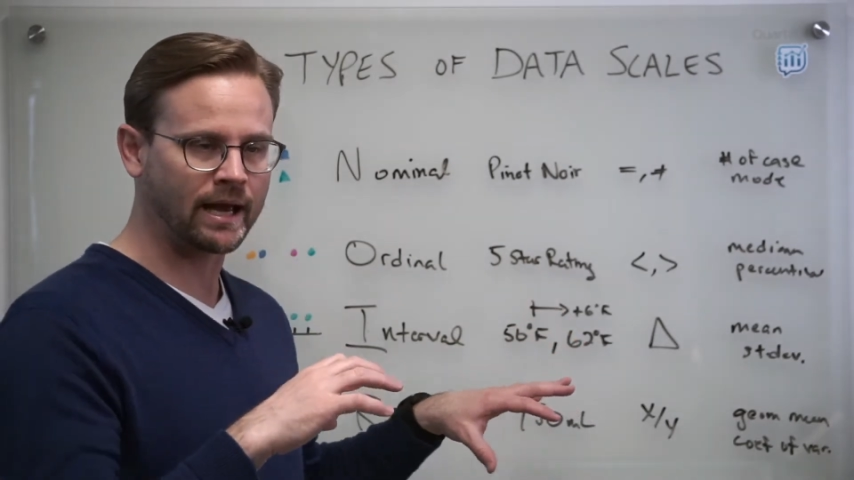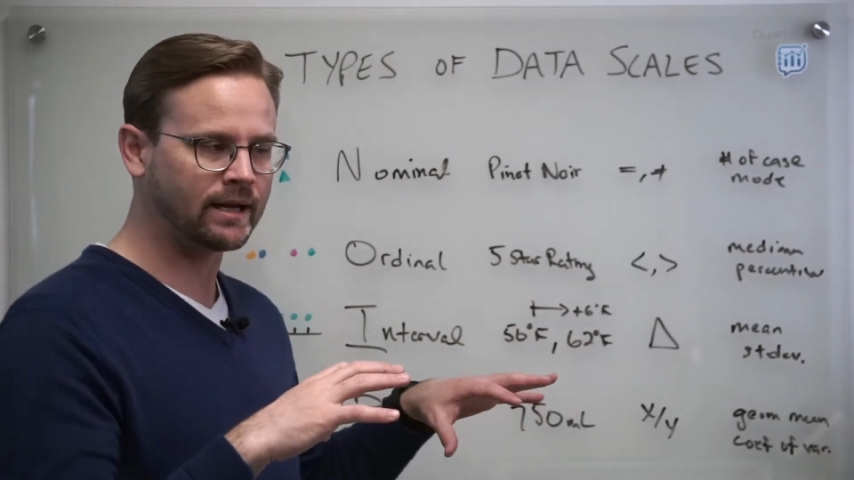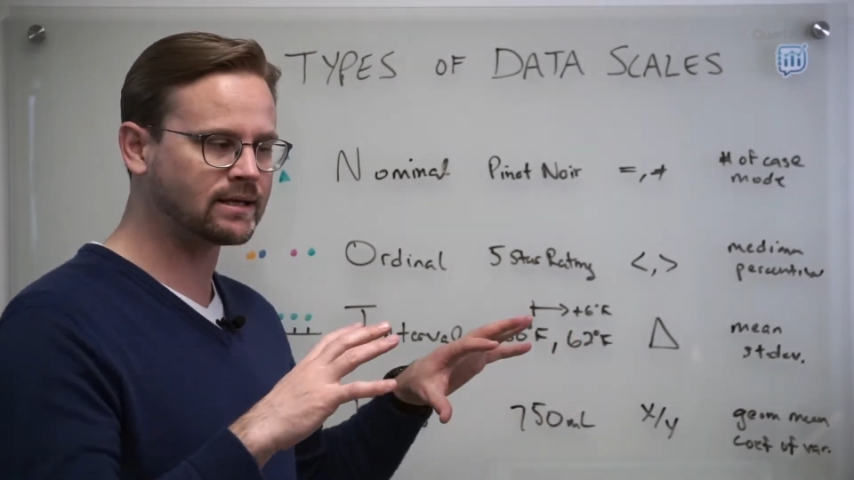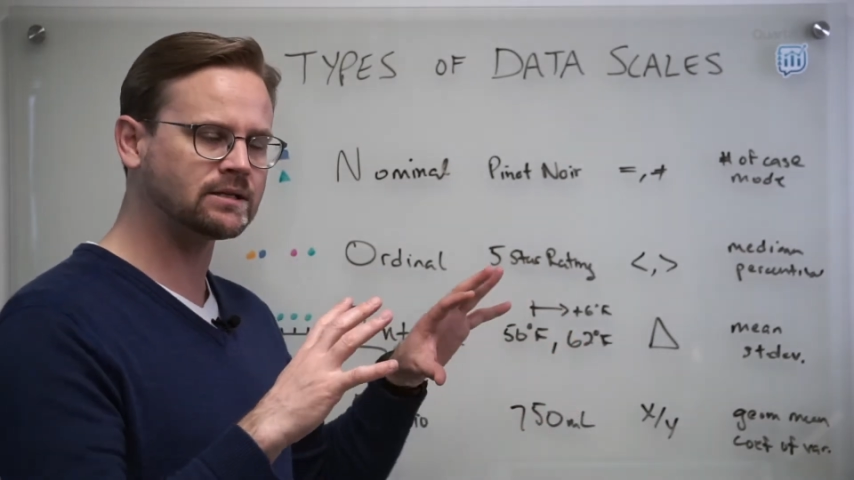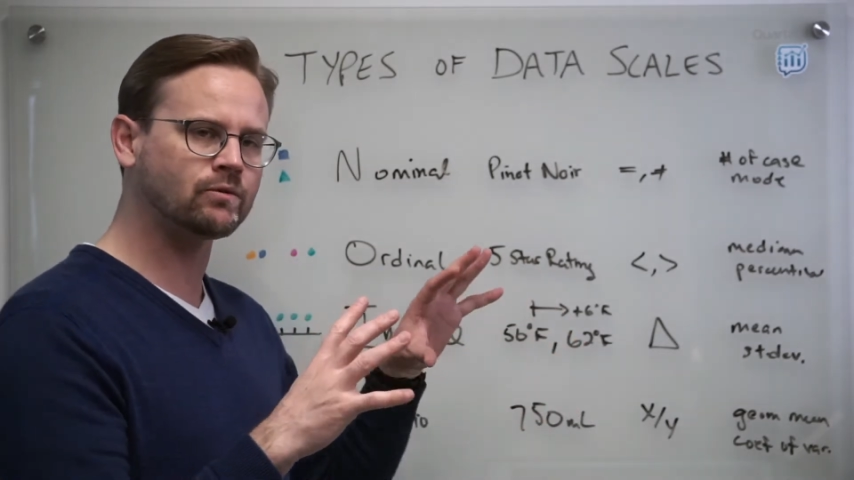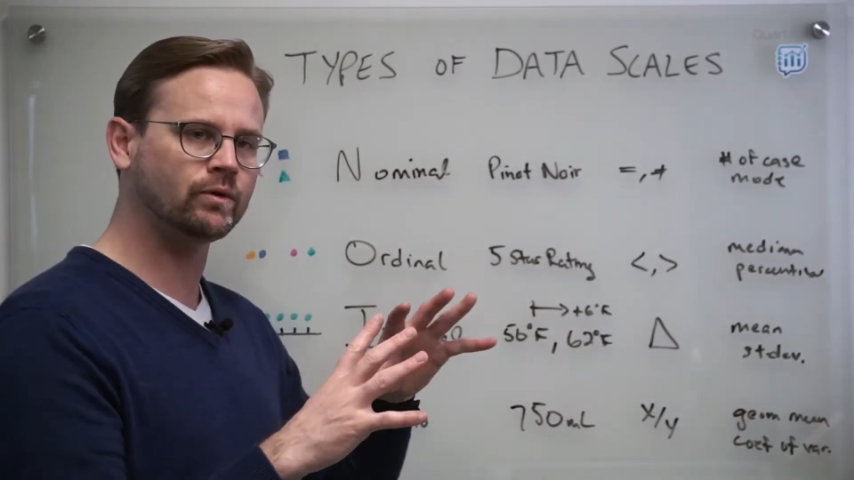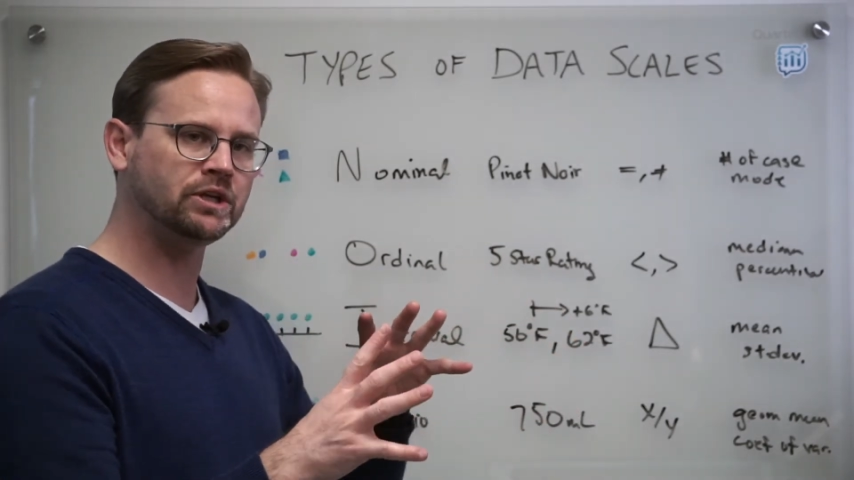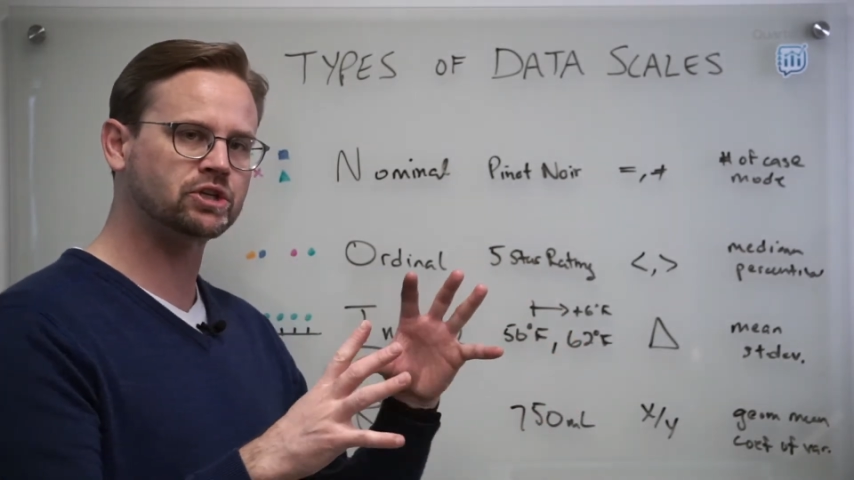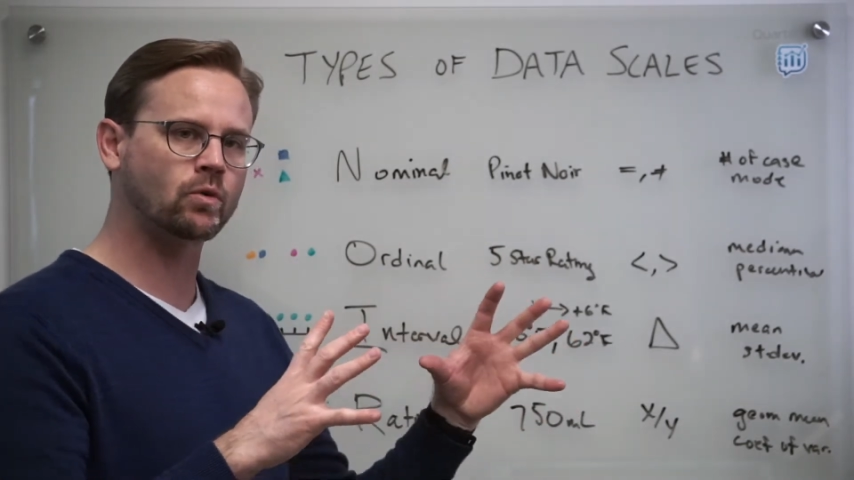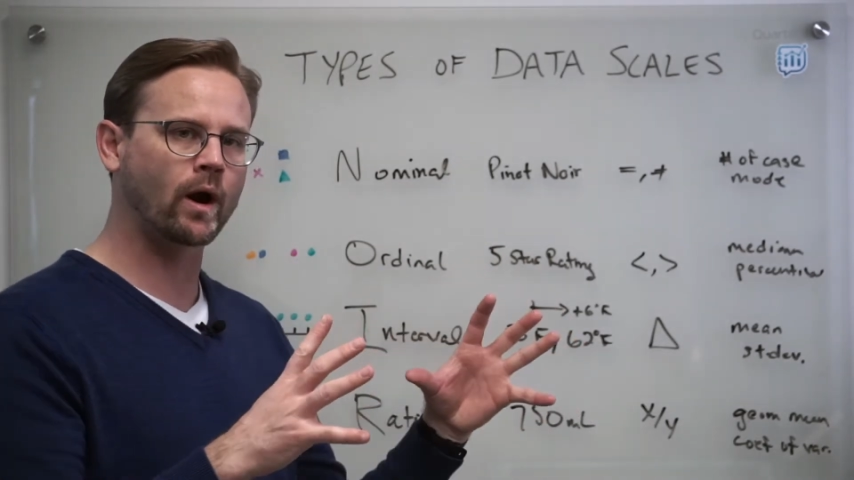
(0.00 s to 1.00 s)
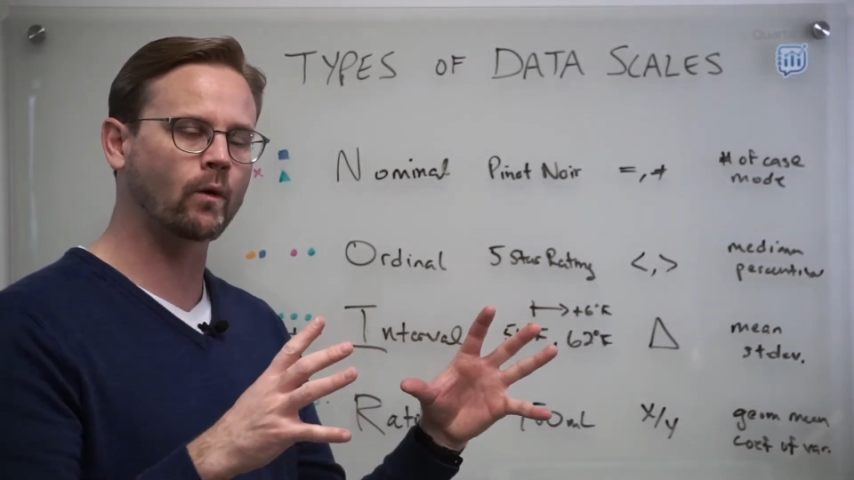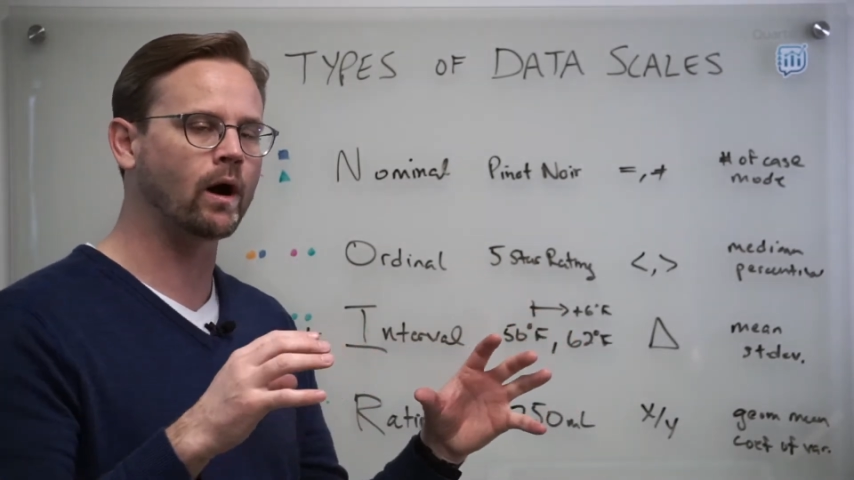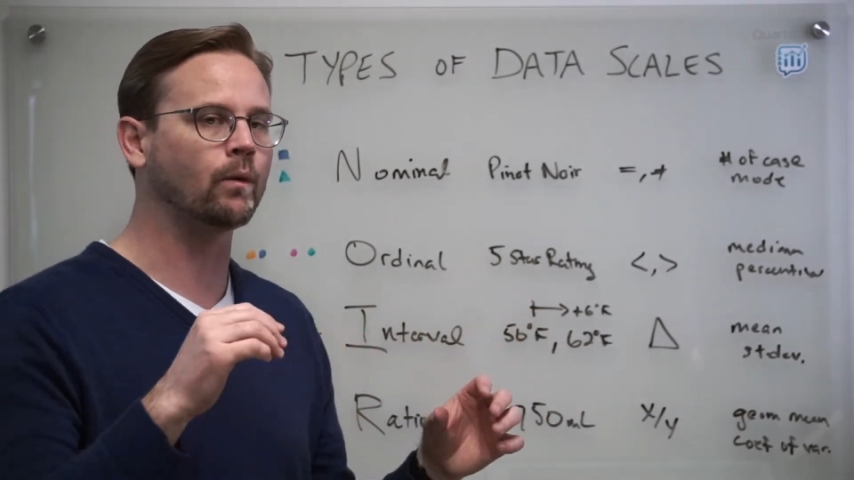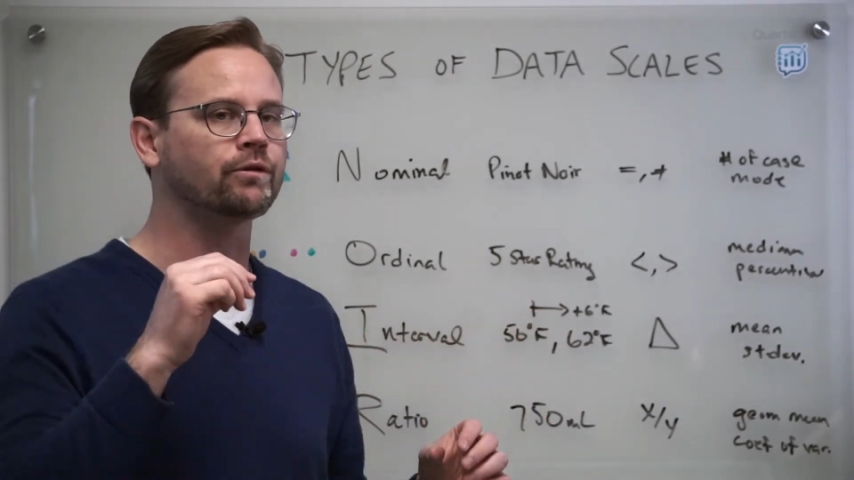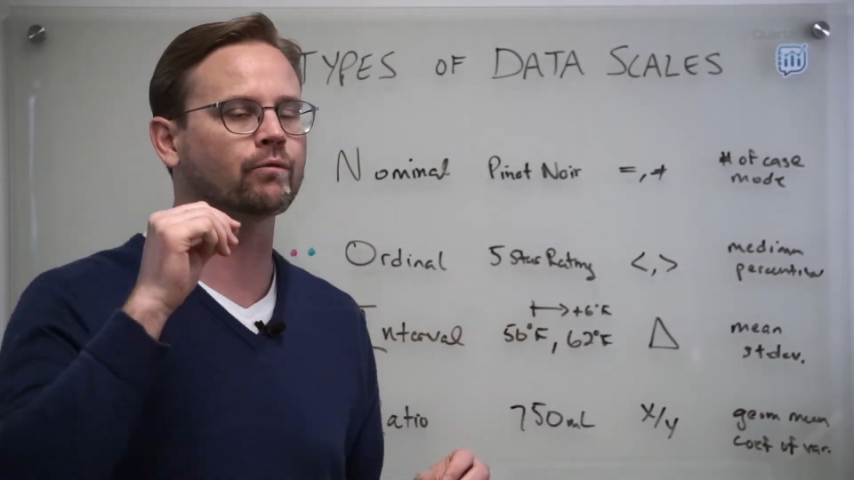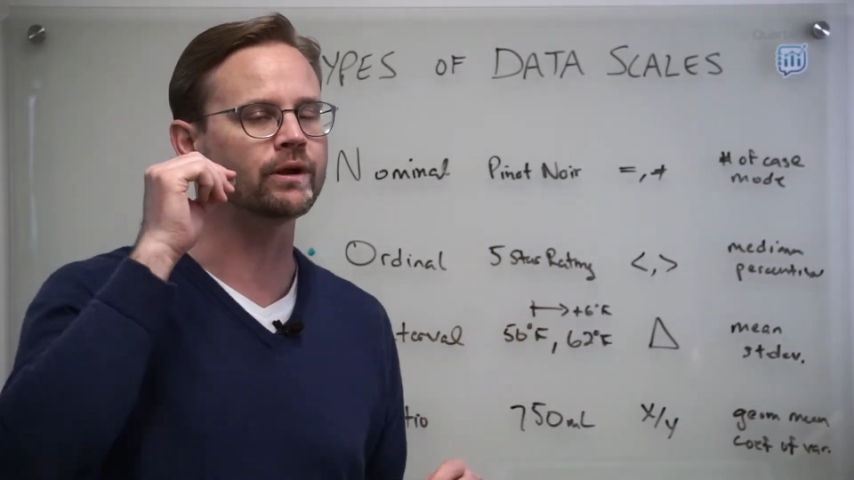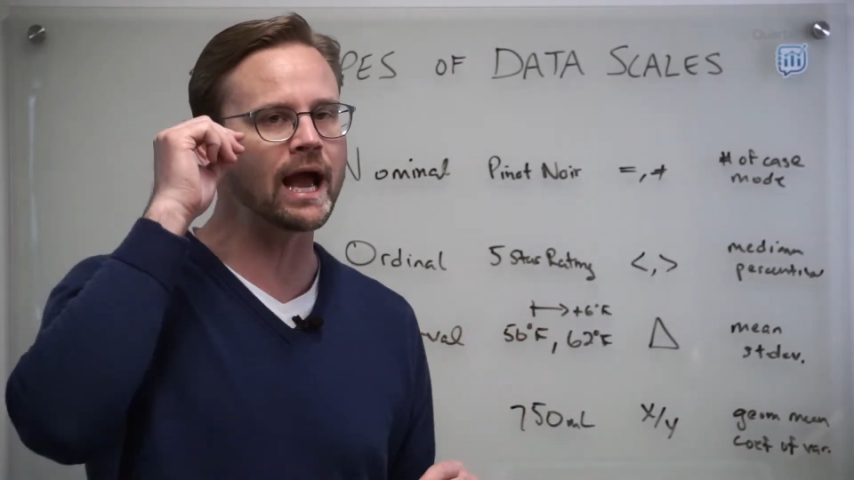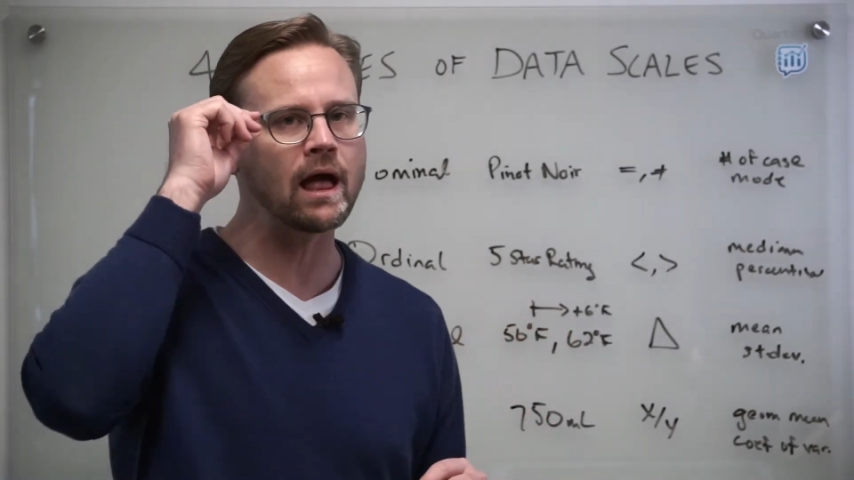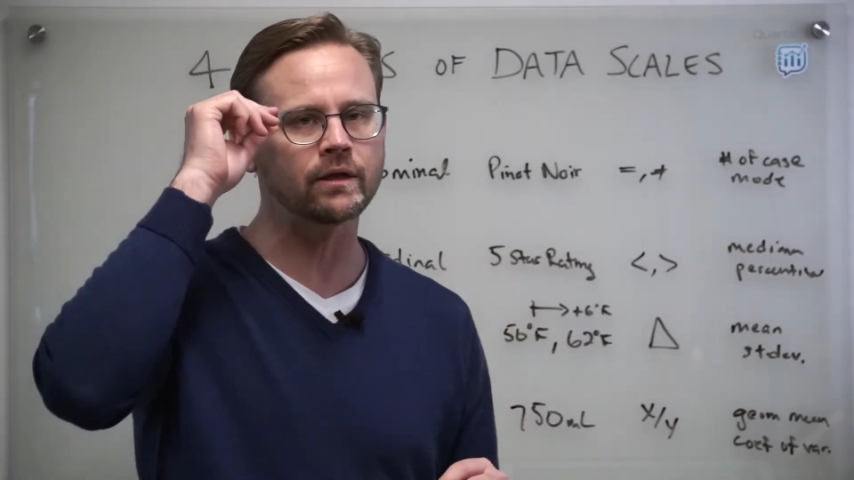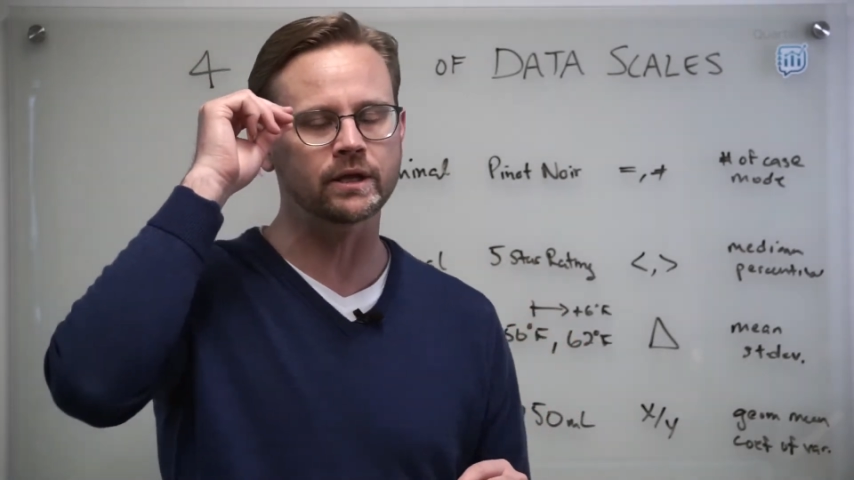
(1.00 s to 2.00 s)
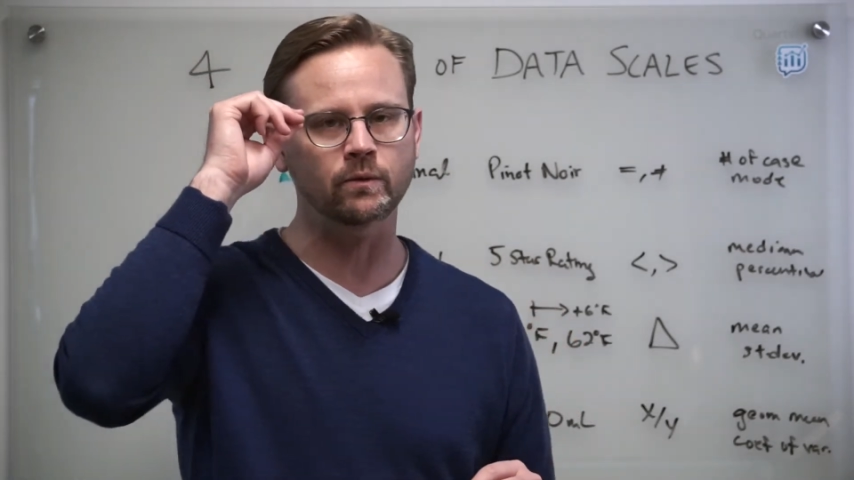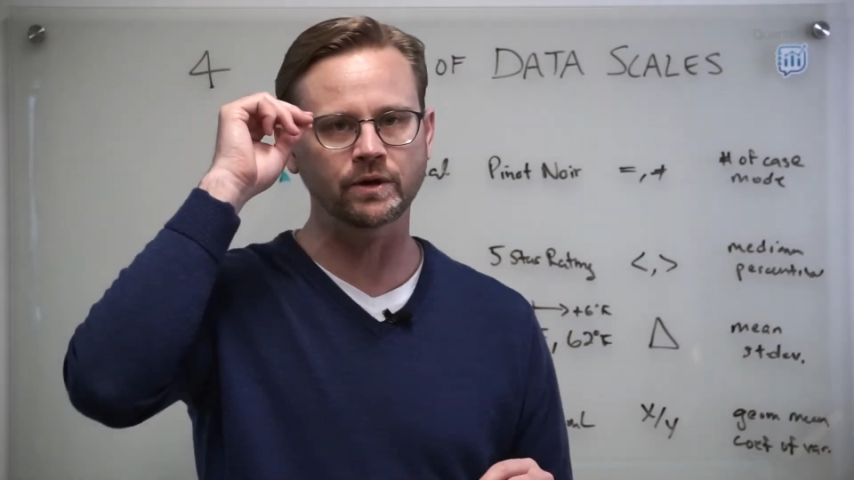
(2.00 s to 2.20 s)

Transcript: and it doesn't really square well with reality,